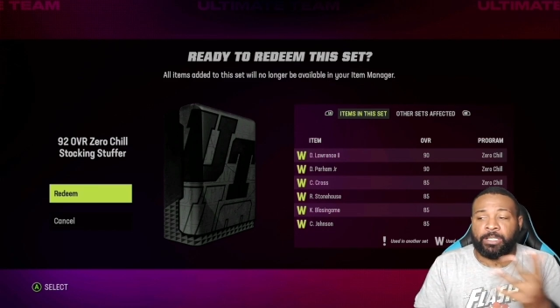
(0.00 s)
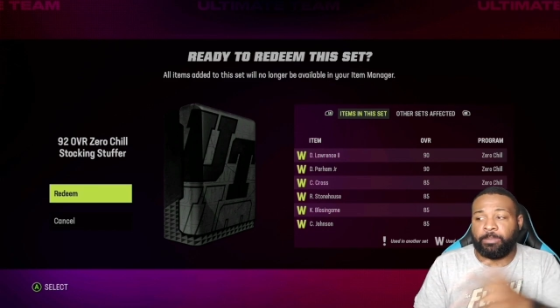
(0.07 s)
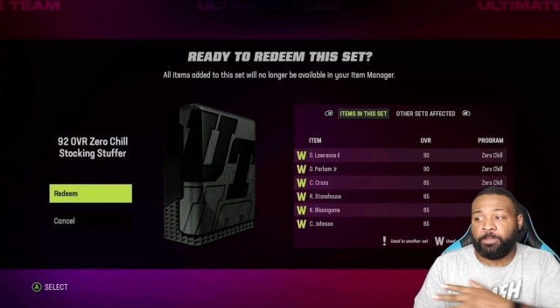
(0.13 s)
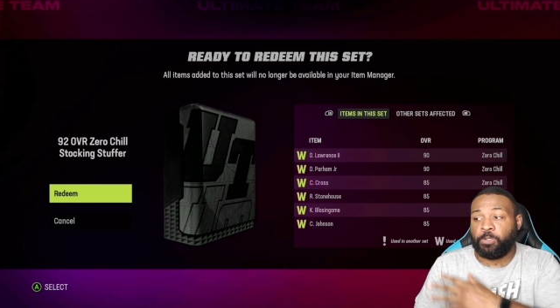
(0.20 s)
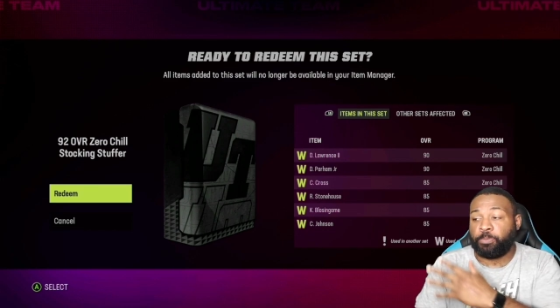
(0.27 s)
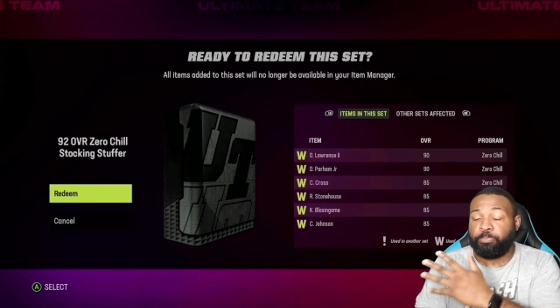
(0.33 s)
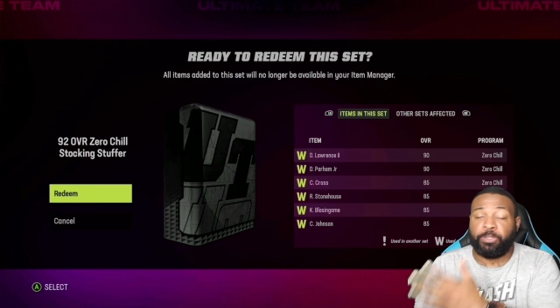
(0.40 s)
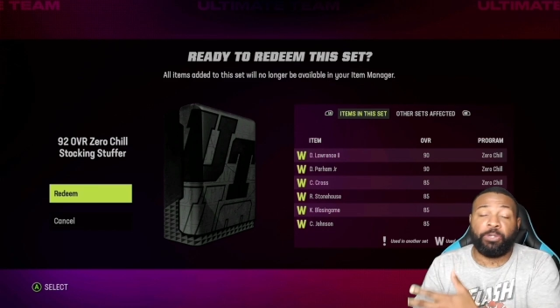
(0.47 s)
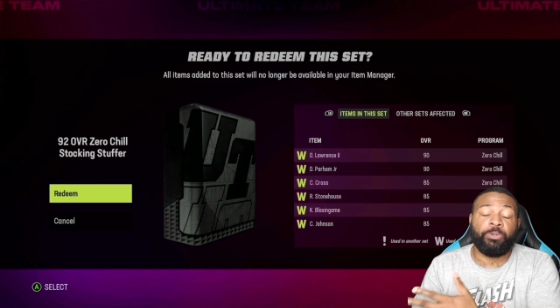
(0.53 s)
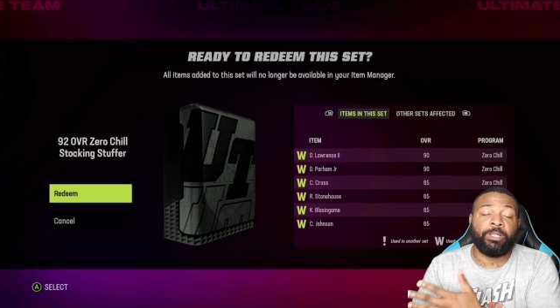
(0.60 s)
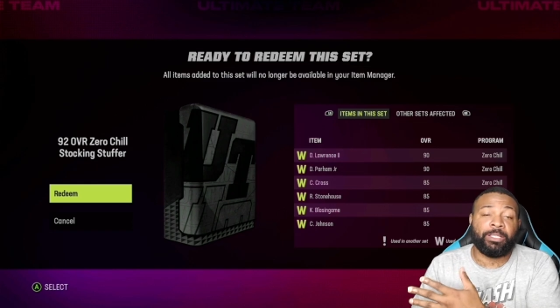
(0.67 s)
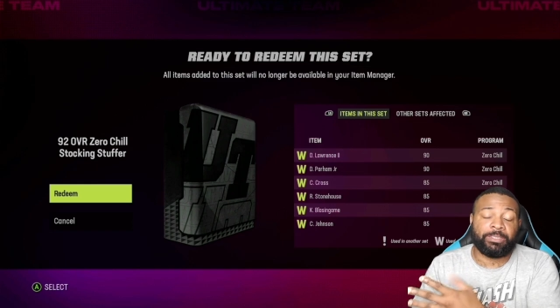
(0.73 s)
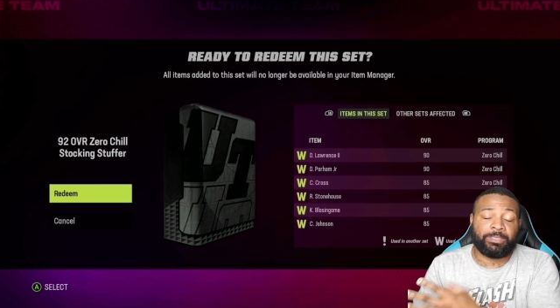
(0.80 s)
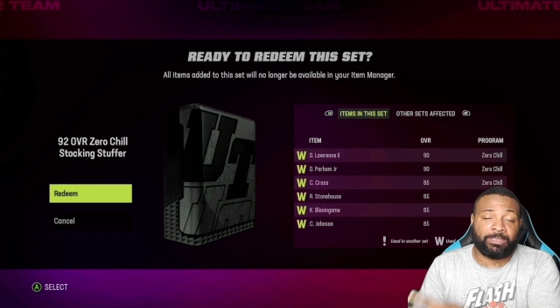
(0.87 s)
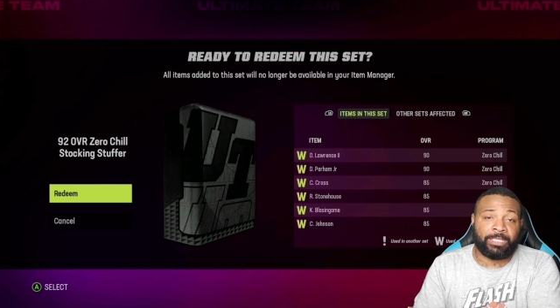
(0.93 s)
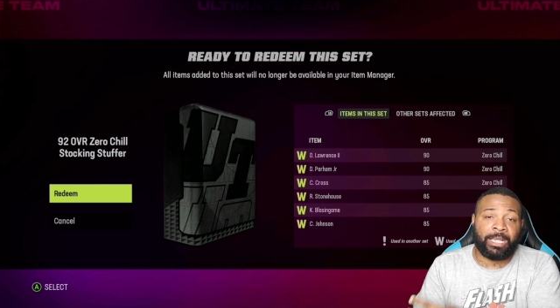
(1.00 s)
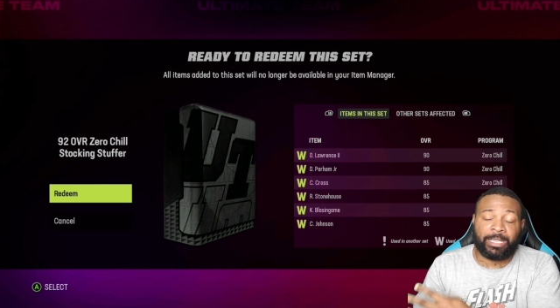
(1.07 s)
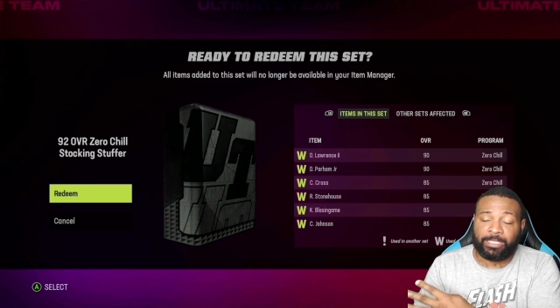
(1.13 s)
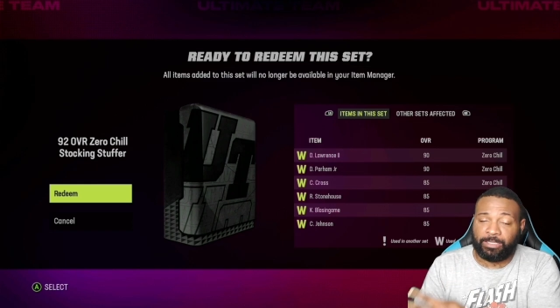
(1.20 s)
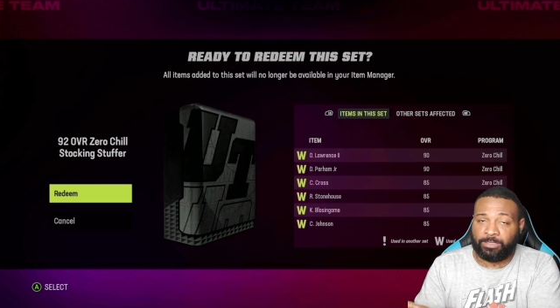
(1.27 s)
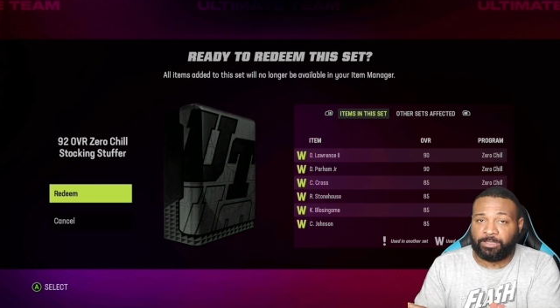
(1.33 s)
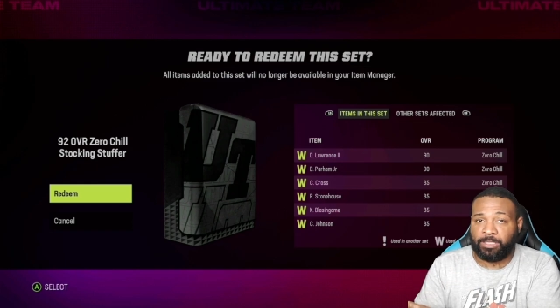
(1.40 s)
You're building a
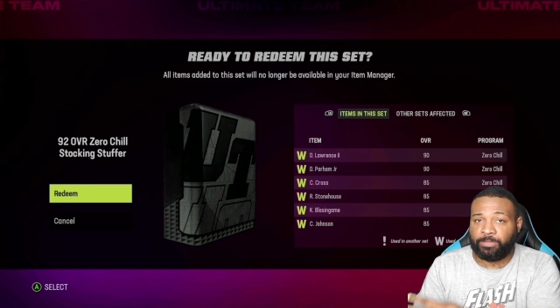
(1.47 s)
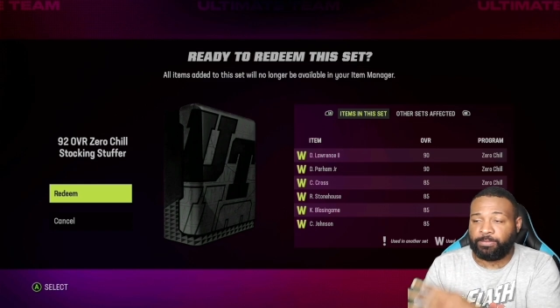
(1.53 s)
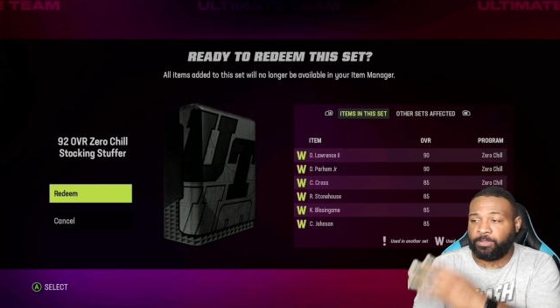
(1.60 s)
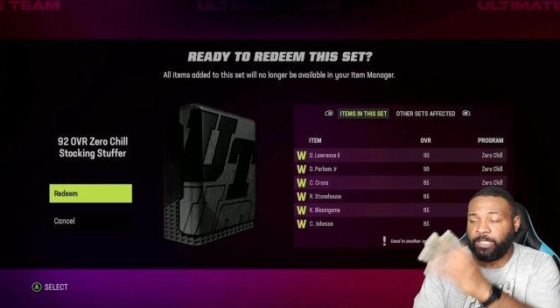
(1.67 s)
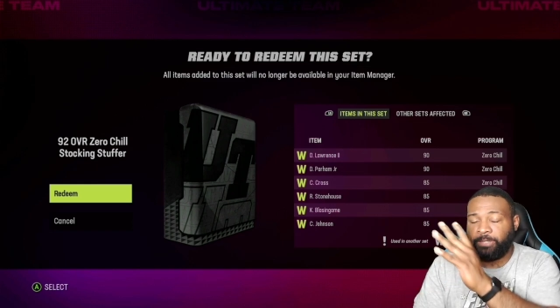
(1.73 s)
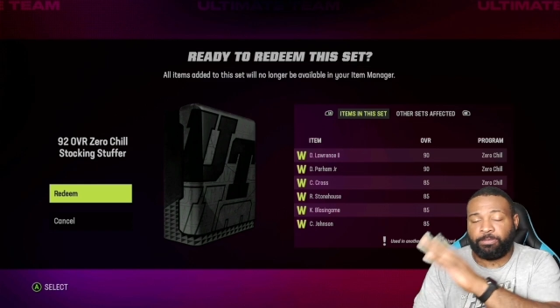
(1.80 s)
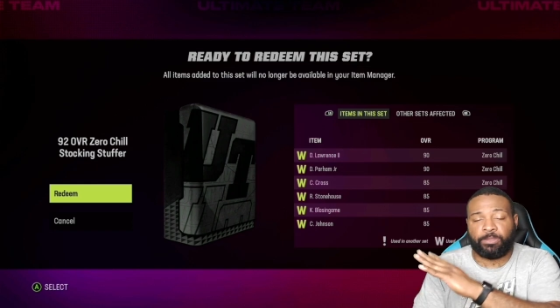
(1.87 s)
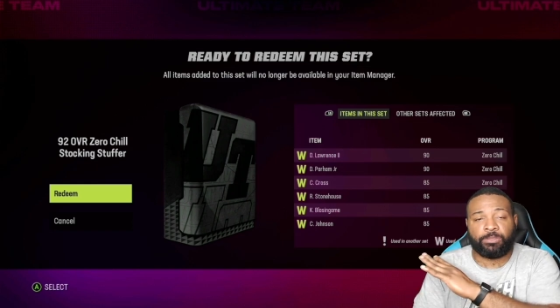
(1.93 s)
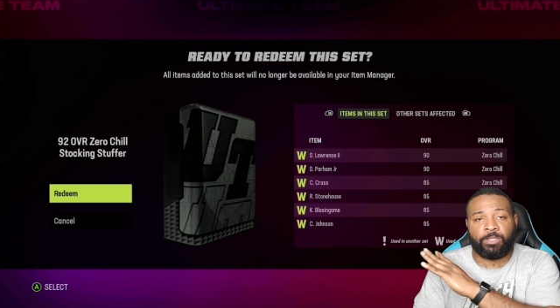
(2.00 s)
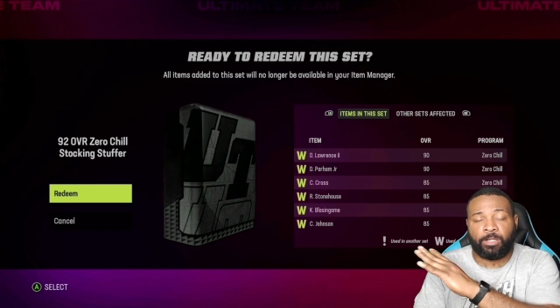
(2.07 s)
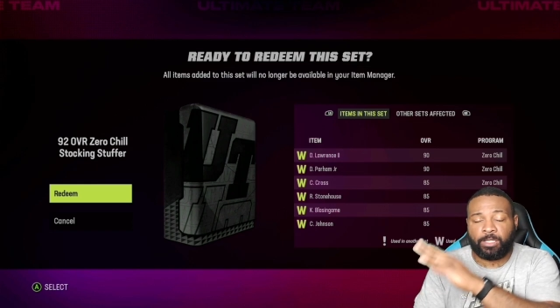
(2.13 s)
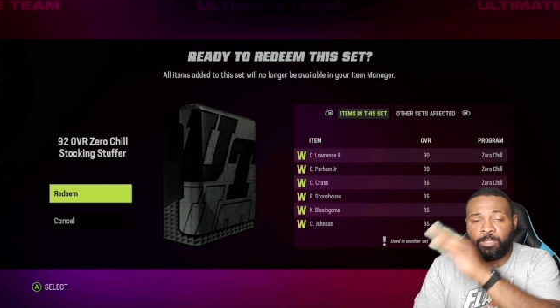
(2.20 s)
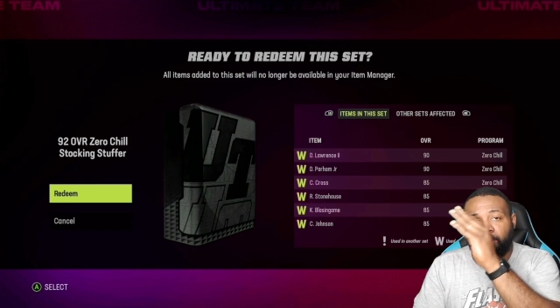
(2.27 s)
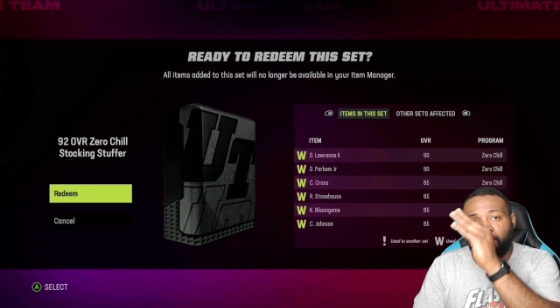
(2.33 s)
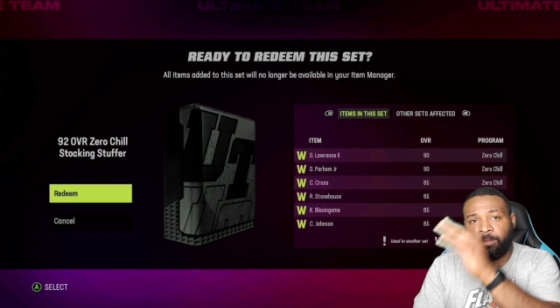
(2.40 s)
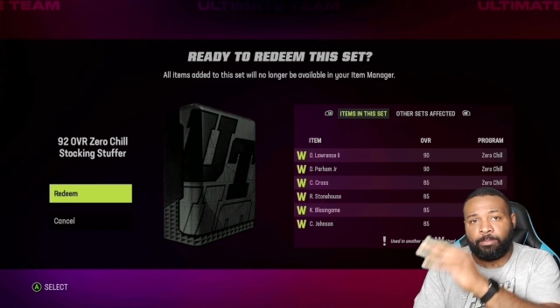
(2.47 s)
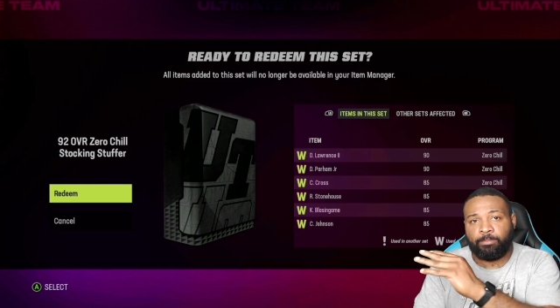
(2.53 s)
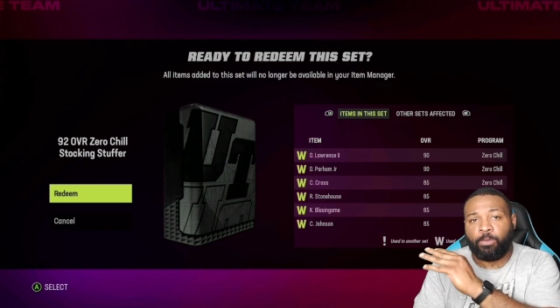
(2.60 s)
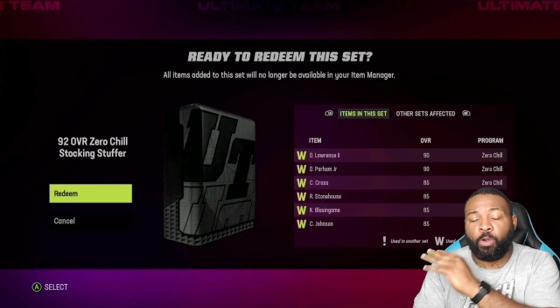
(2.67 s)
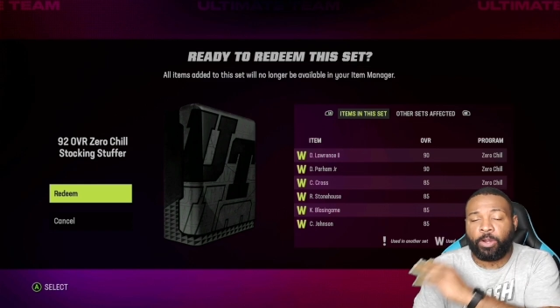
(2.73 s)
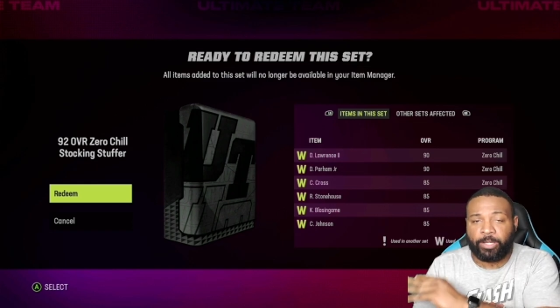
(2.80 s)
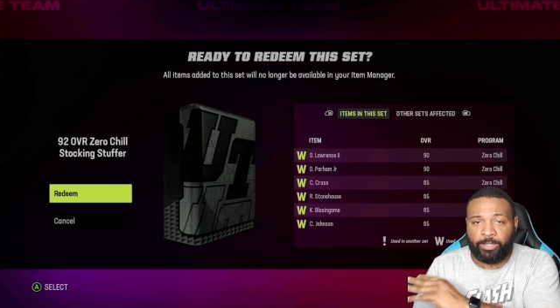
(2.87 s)
stocking stuffer, if we're talking about
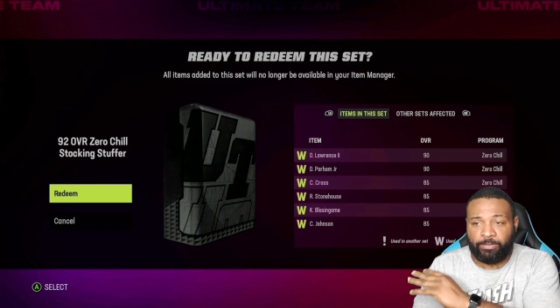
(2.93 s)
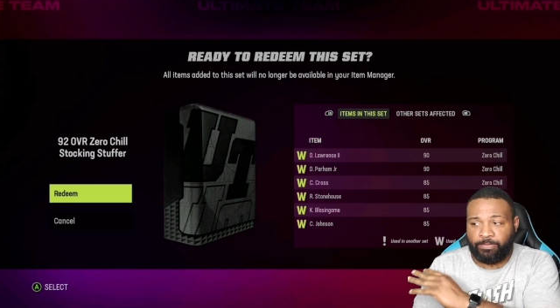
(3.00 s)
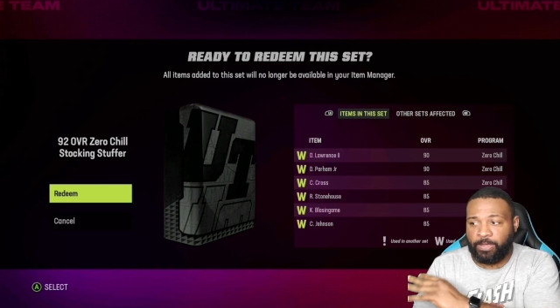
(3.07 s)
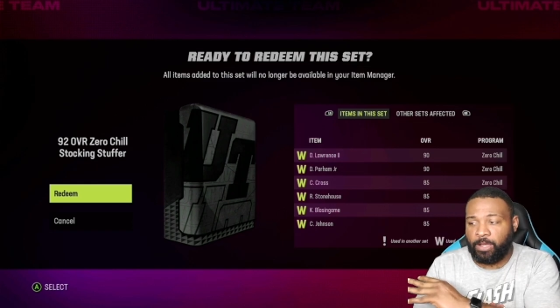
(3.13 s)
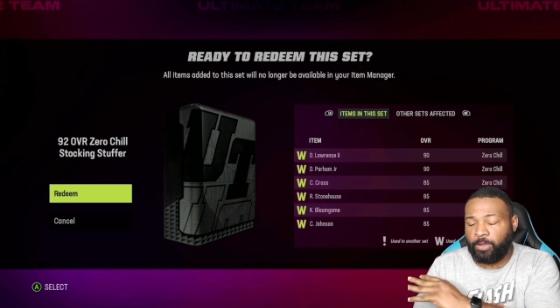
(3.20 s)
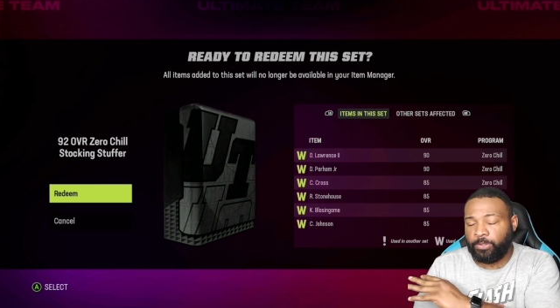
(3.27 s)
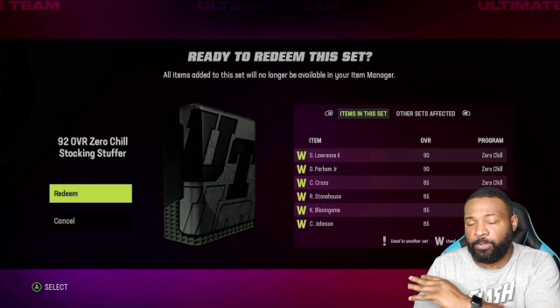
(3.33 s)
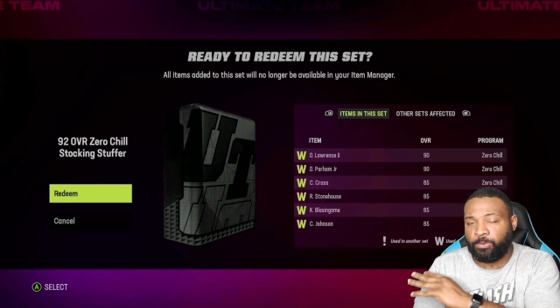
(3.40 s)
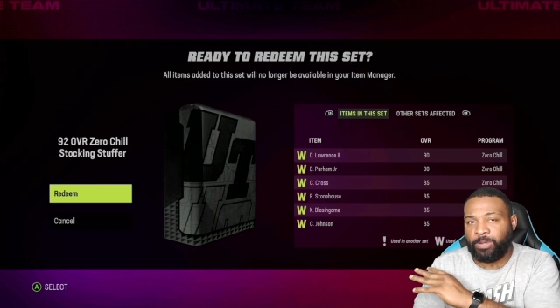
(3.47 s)
market value,